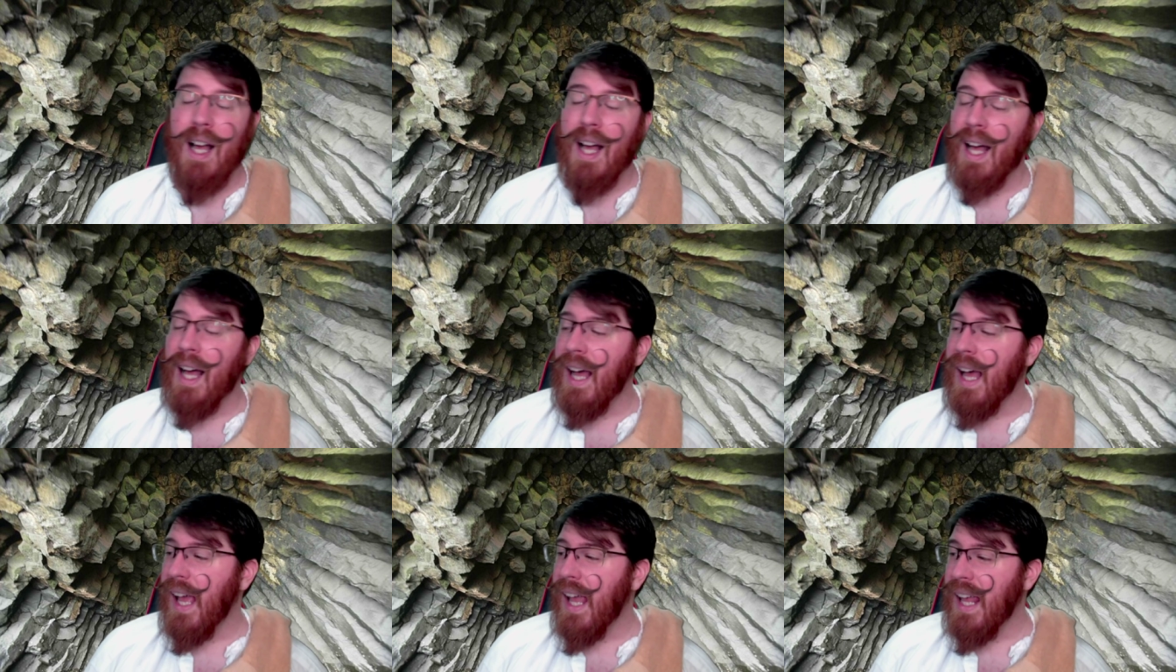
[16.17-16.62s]

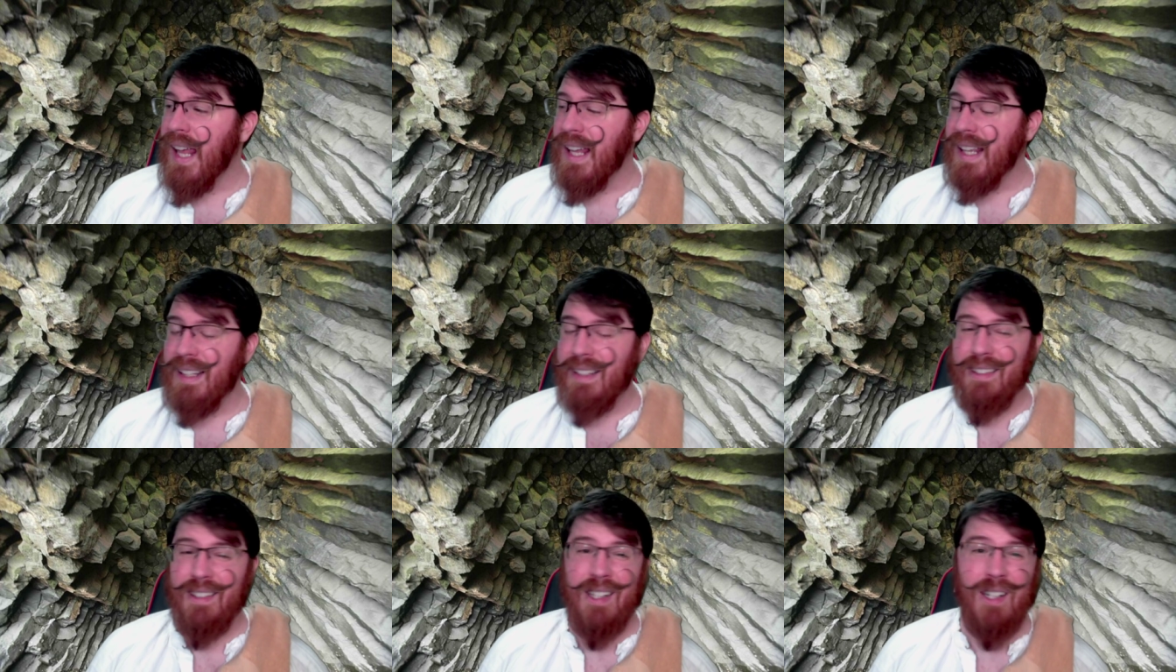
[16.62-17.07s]

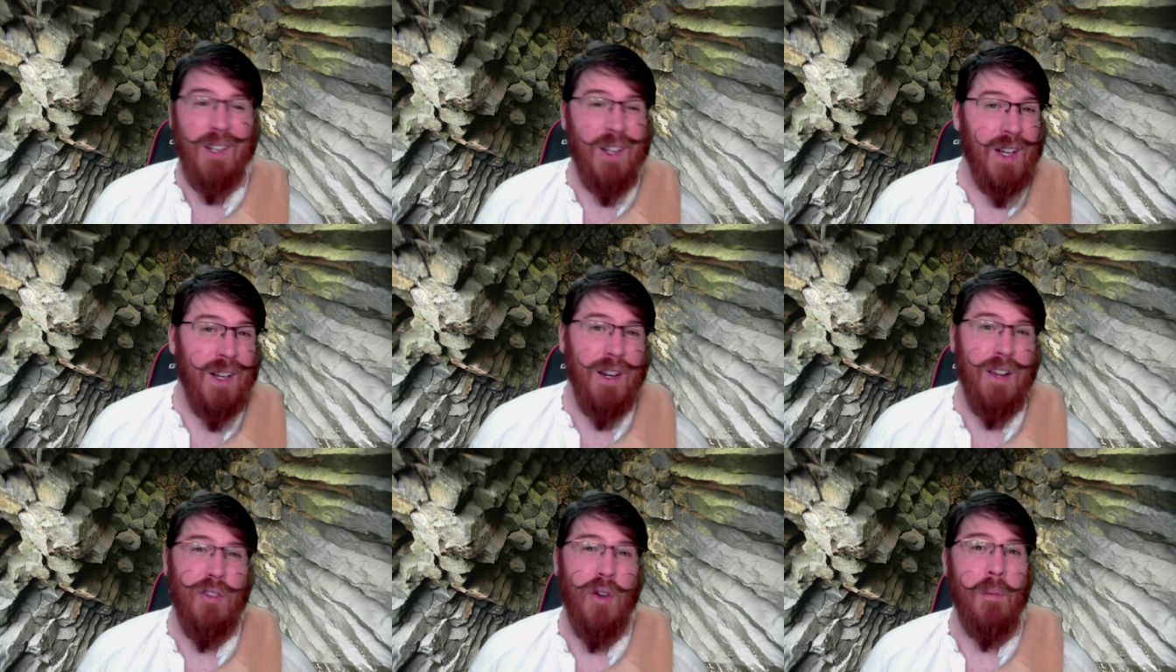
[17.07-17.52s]
I, you know, I
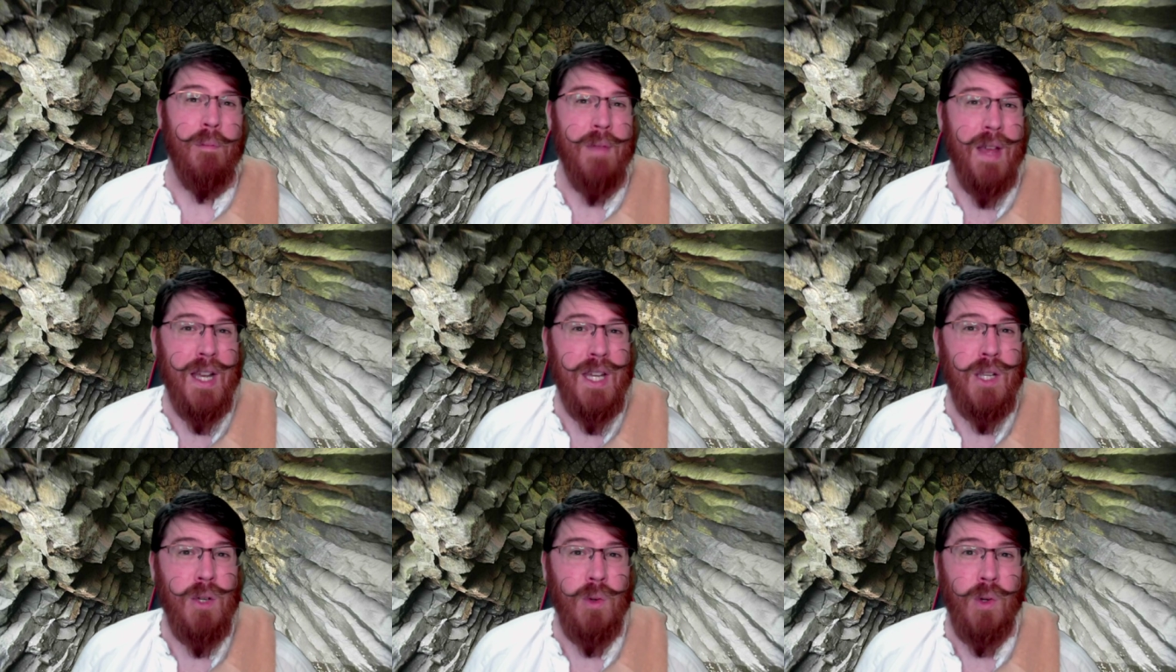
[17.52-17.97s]
don't have a
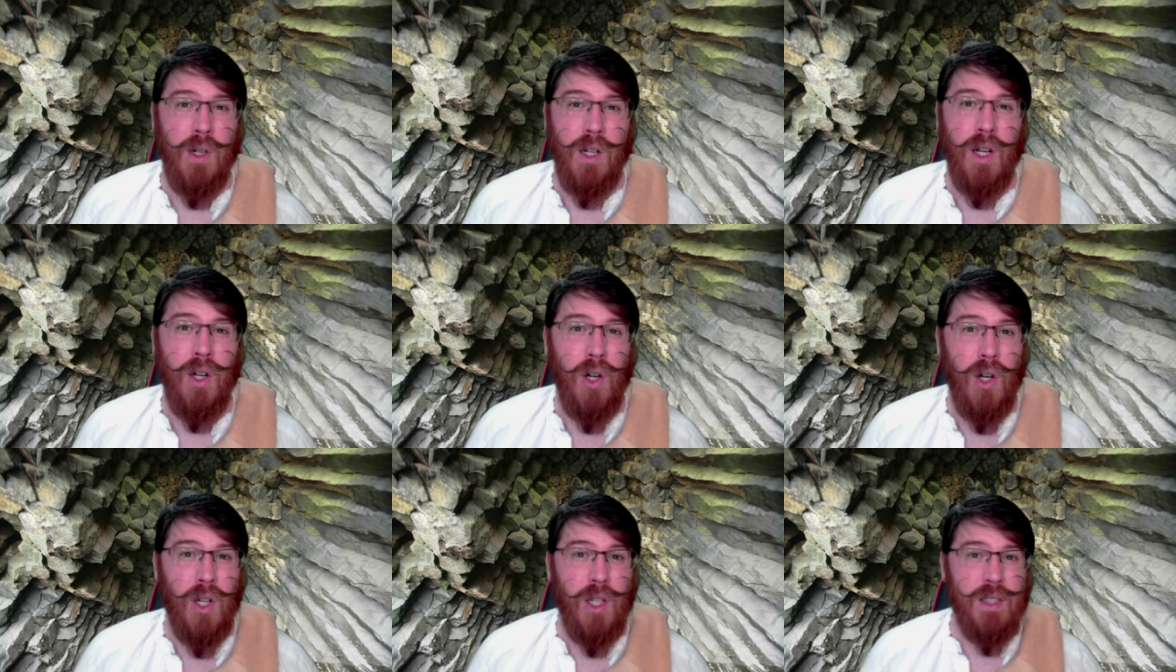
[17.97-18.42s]
menu or a
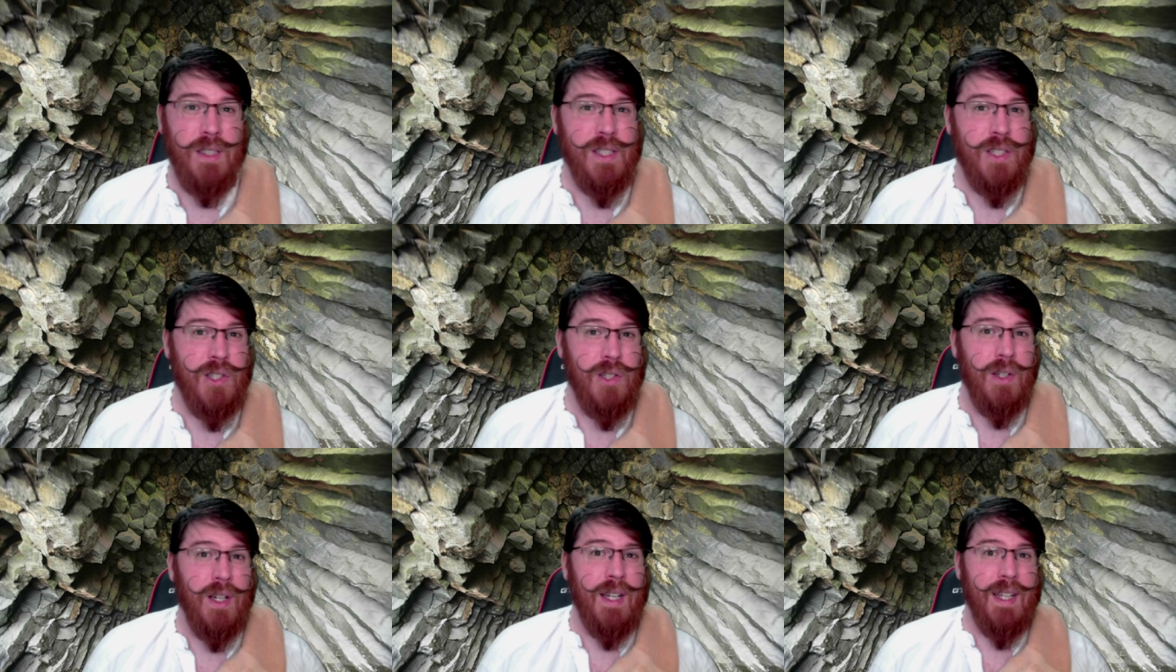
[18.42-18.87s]
call
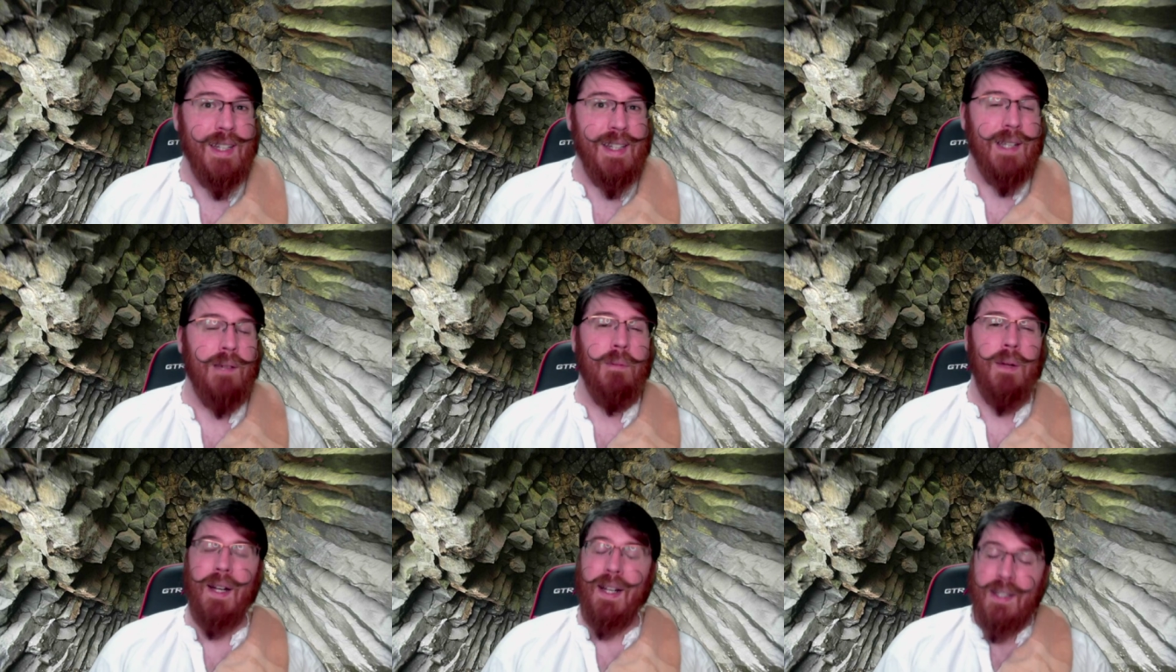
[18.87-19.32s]
list or
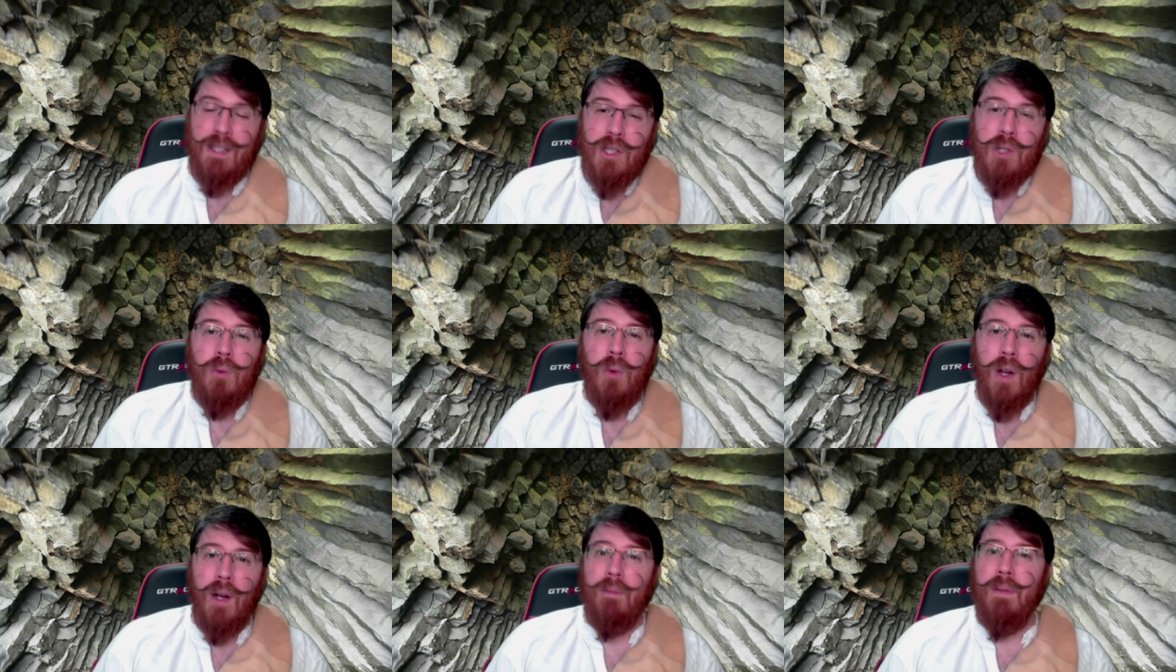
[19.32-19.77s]
anything, but I
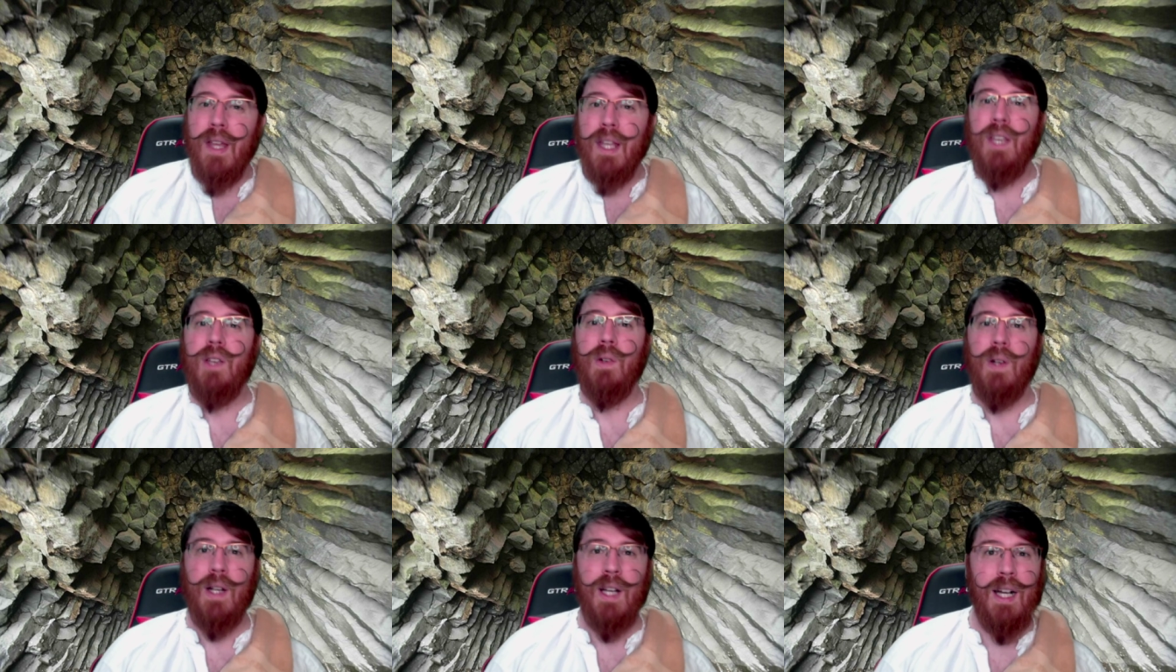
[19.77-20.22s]
do want to
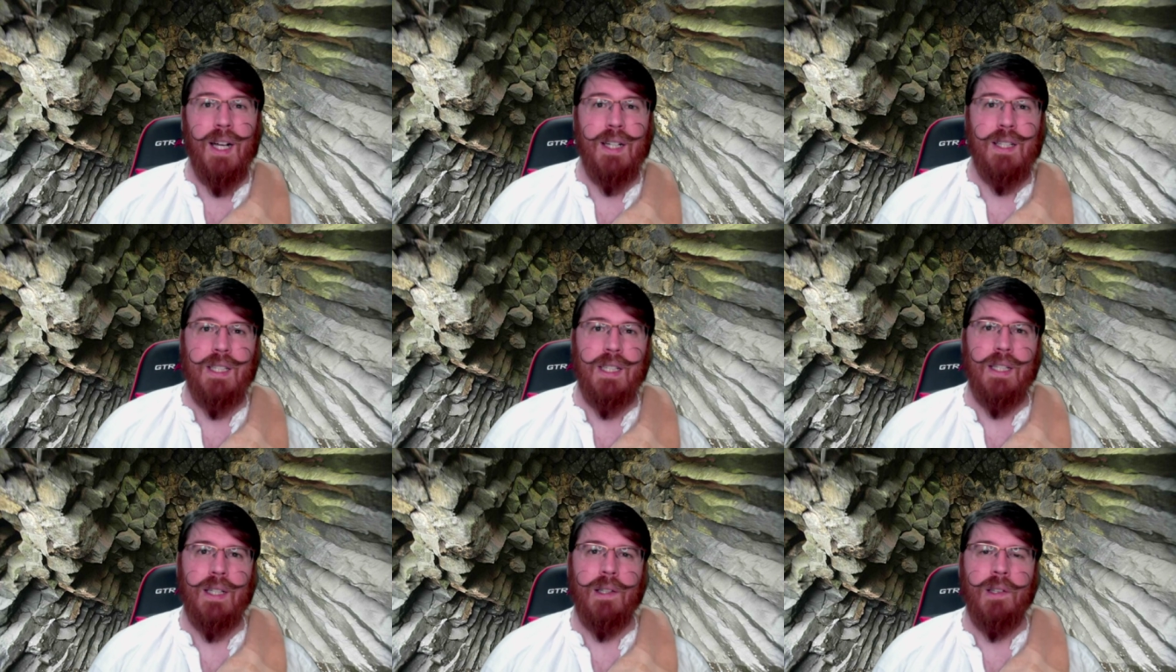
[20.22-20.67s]
make you a
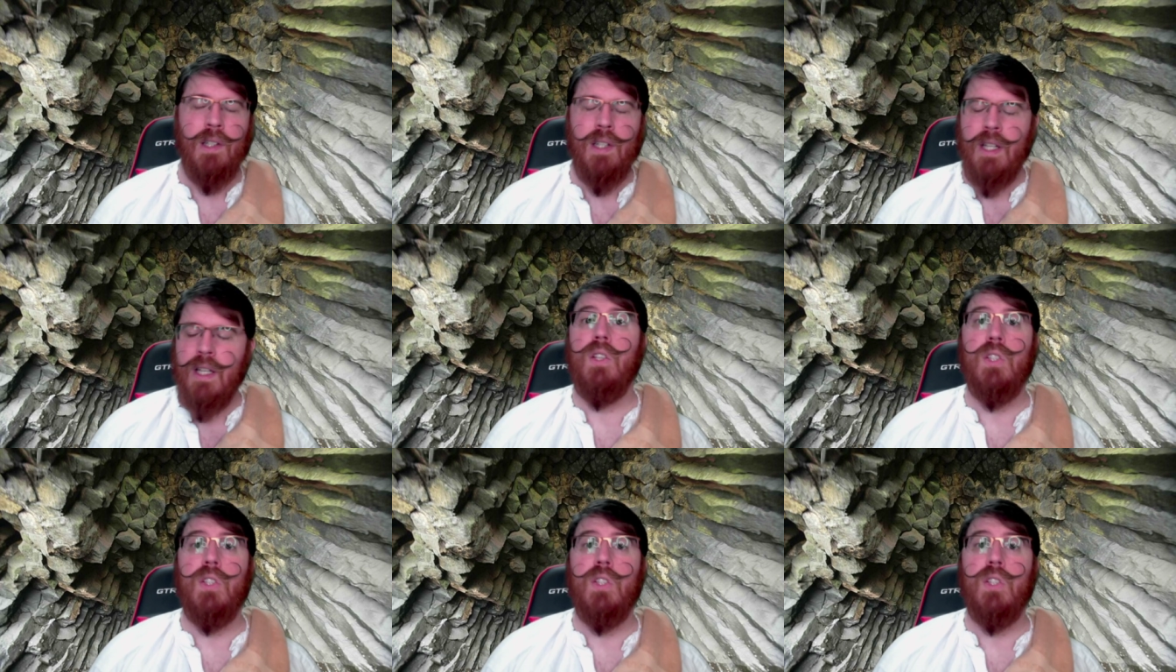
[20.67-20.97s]
cocktail.